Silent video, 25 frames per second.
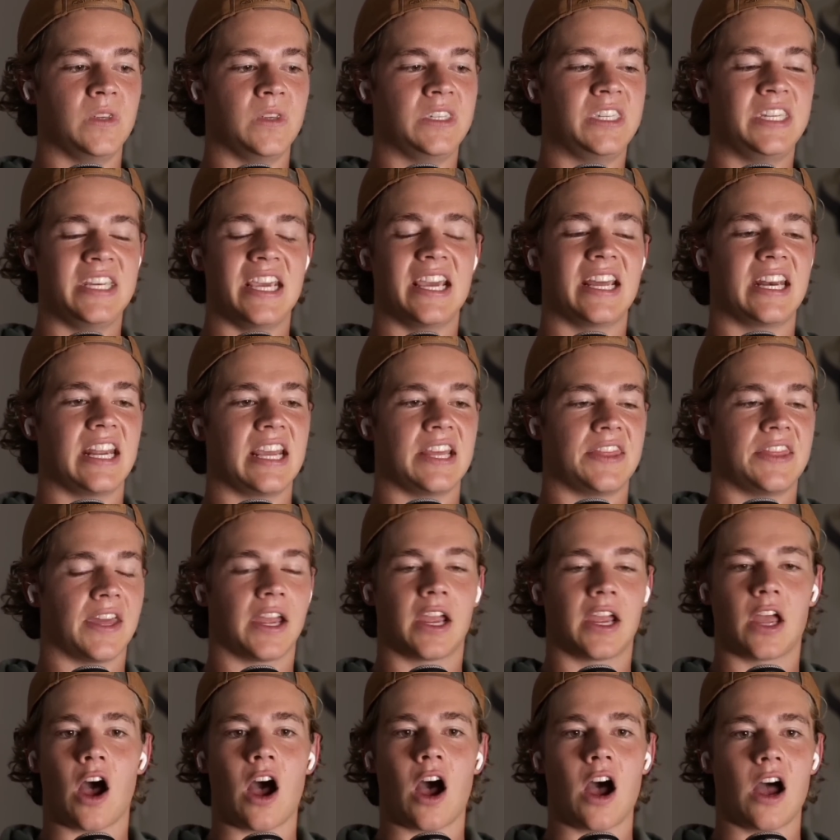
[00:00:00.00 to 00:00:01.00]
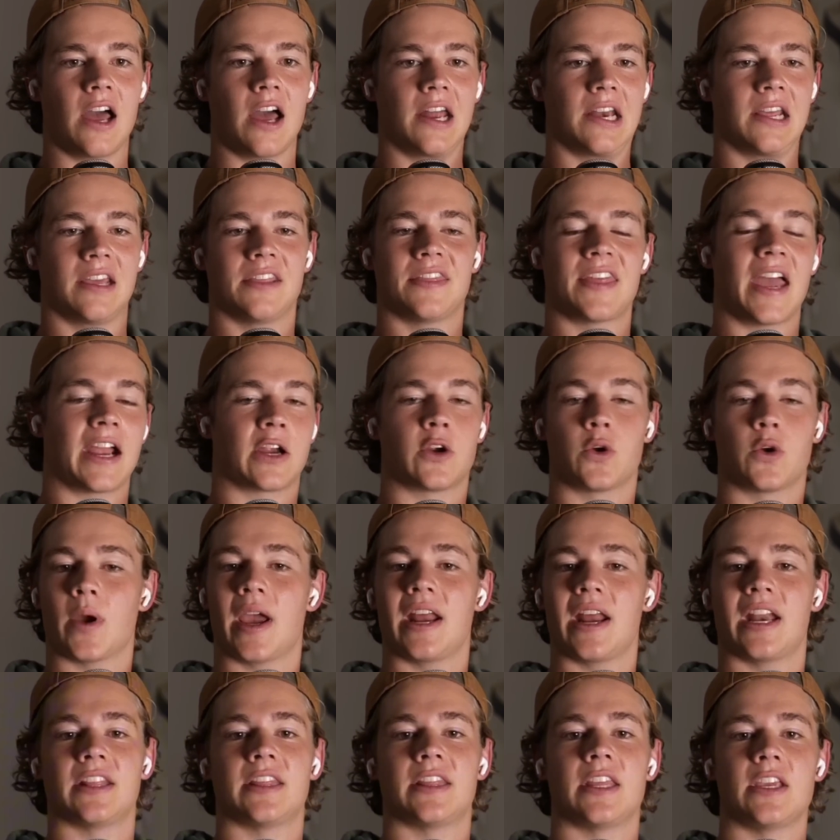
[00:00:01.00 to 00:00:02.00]
deity, the God that
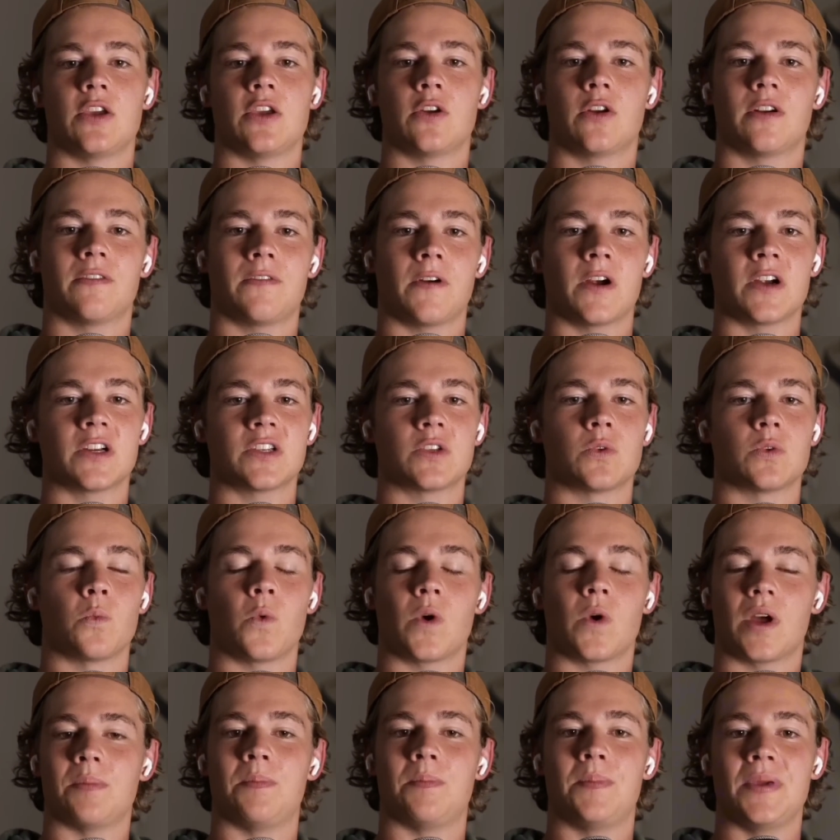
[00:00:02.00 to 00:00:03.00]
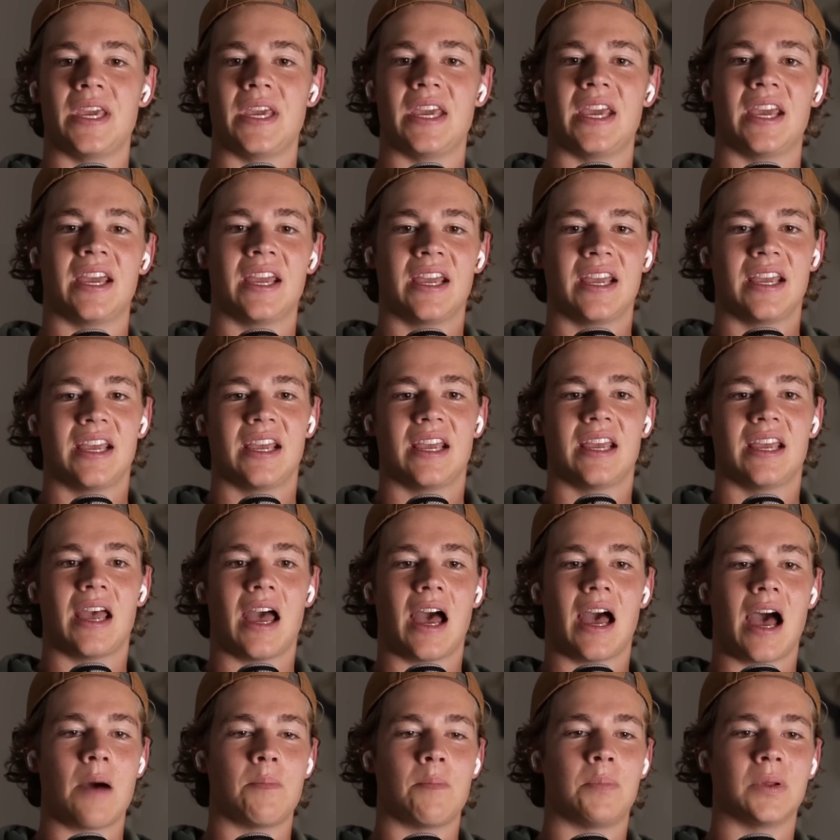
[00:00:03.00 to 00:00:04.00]
created the universe, would be
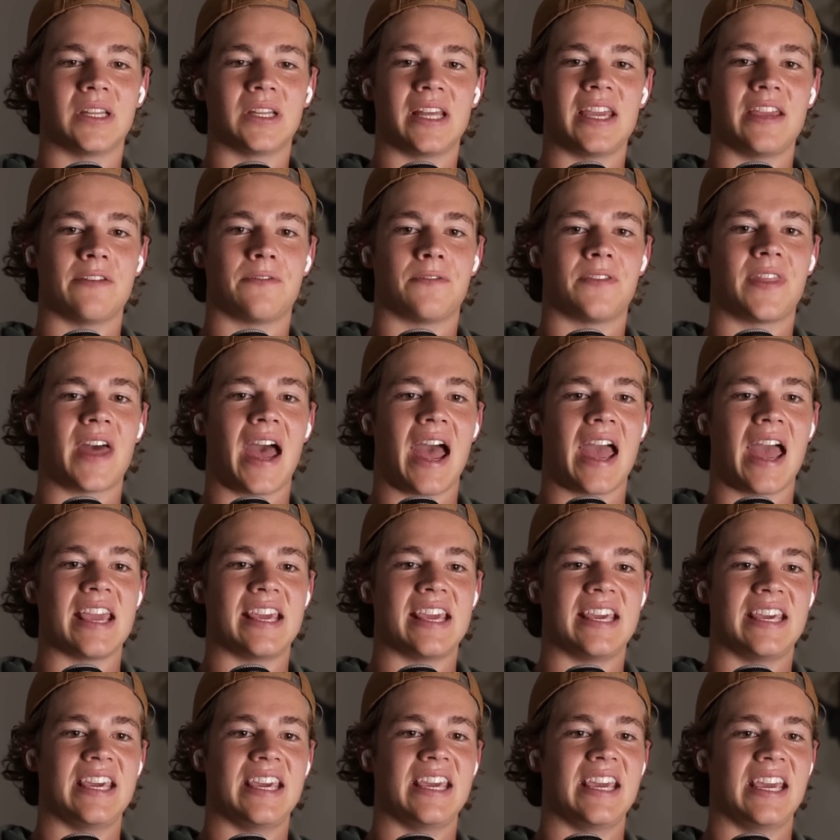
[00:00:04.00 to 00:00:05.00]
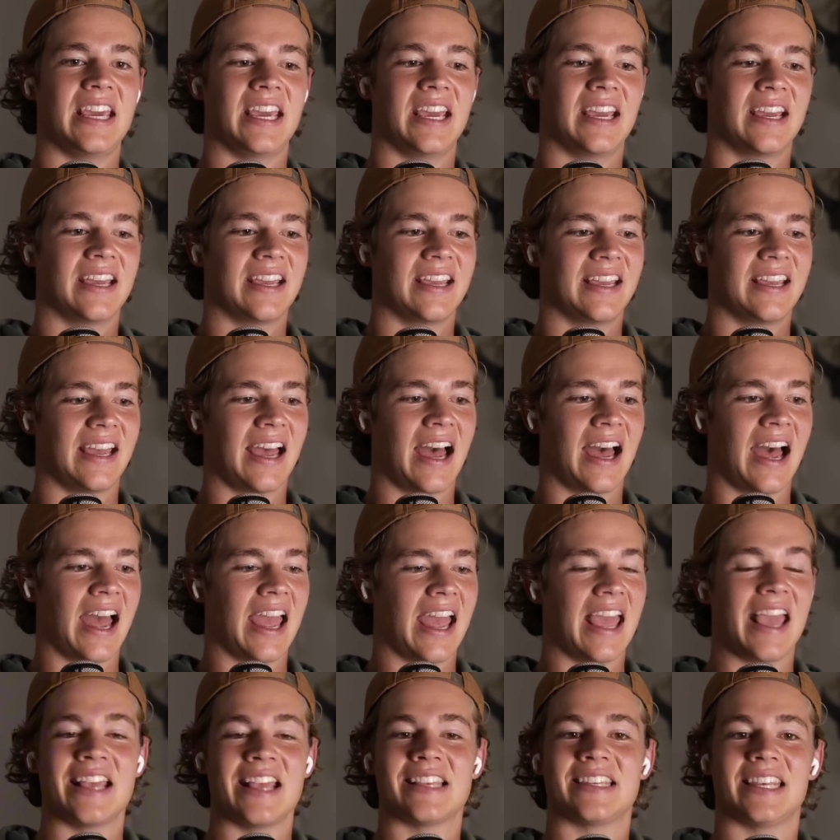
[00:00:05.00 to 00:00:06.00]
a belief that he
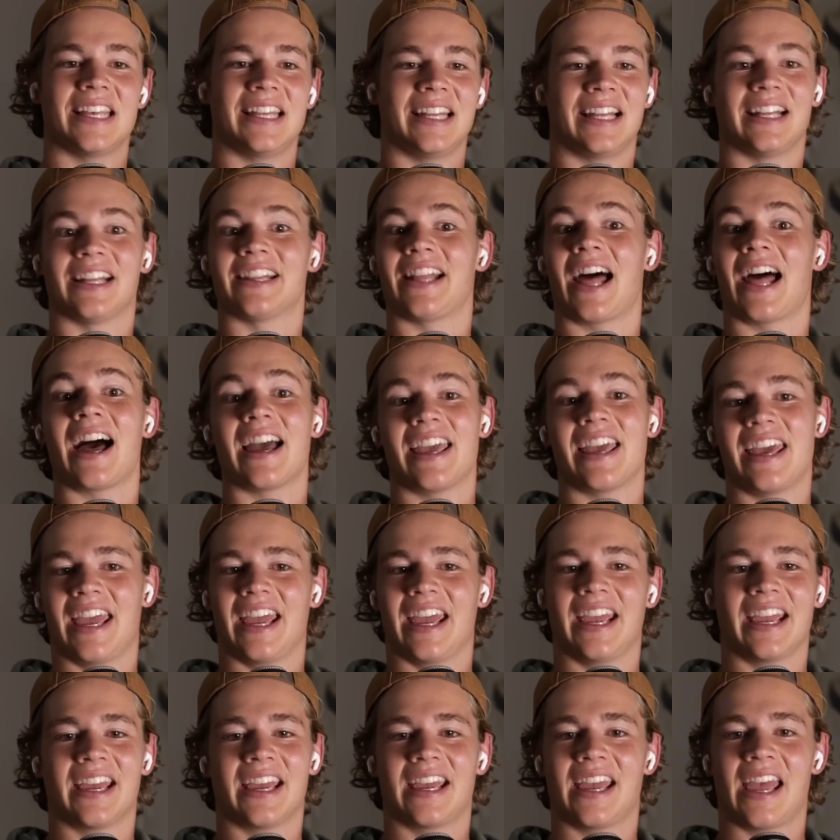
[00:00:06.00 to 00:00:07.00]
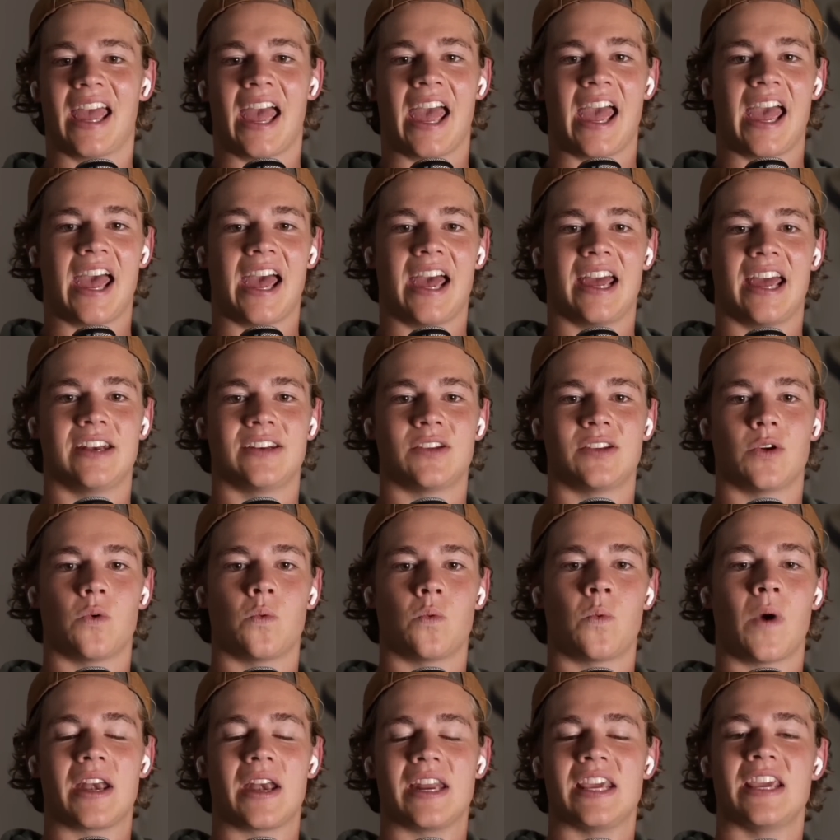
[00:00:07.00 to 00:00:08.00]
isn't lying. And
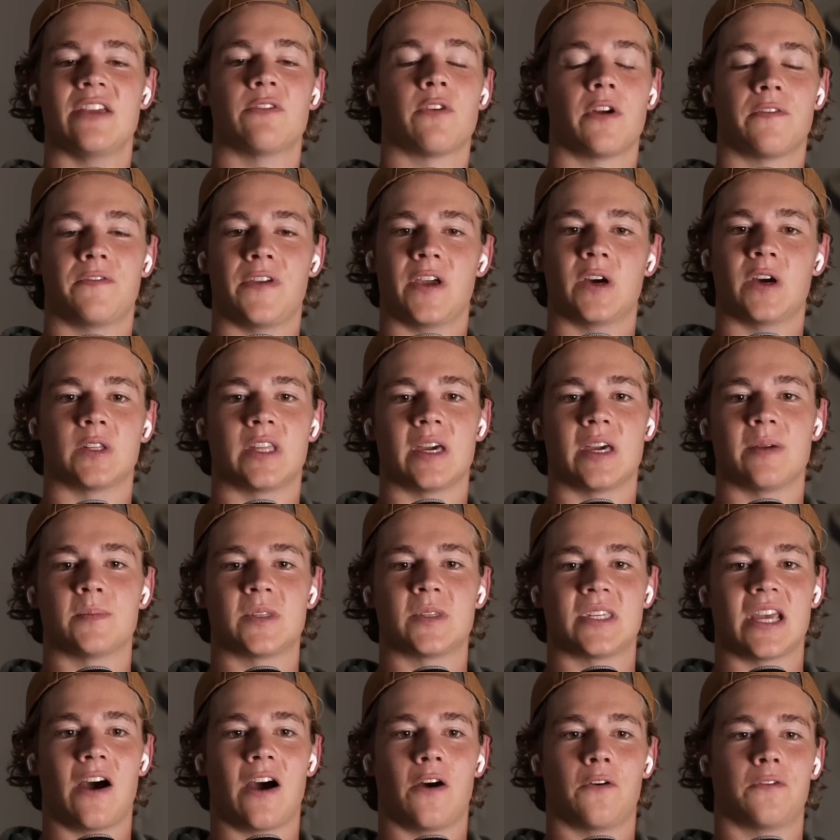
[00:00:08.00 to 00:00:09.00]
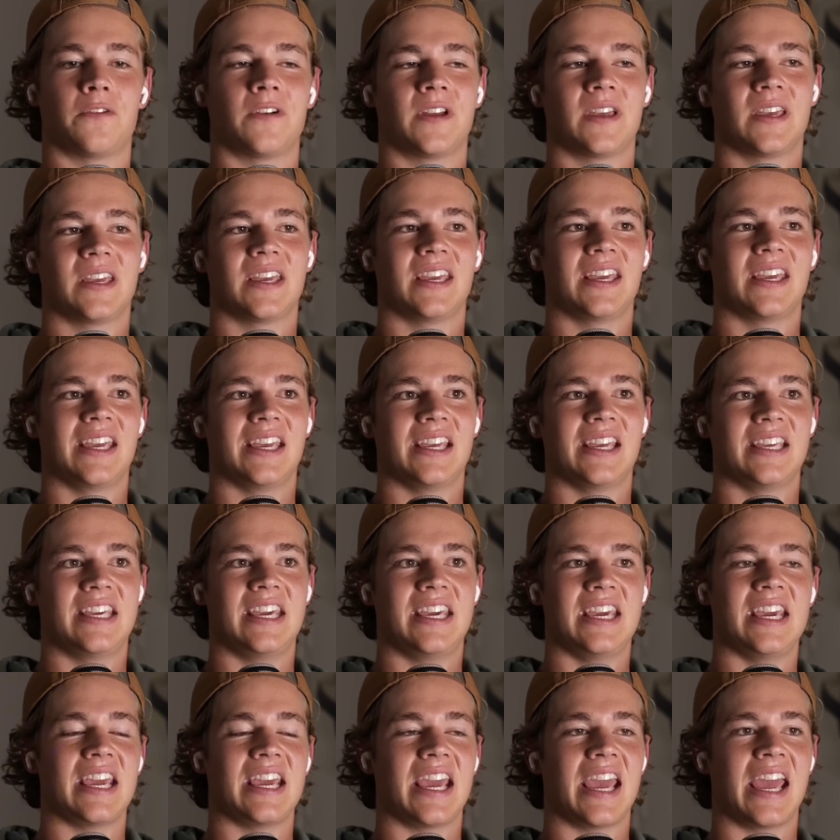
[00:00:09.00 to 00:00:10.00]
when he revealed himself,
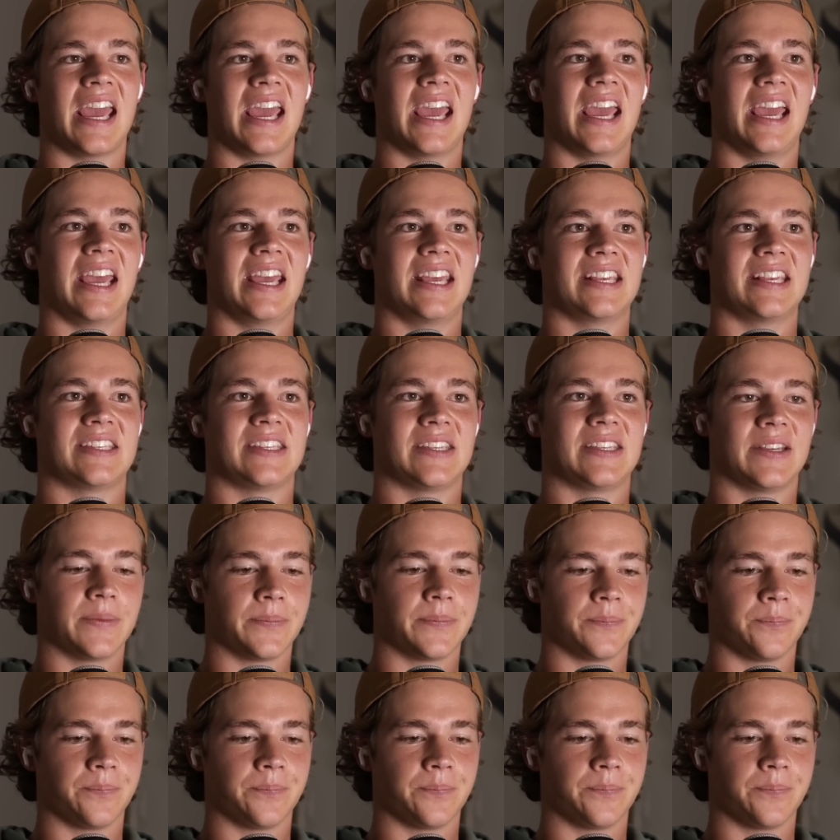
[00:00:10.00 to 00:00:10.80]
he is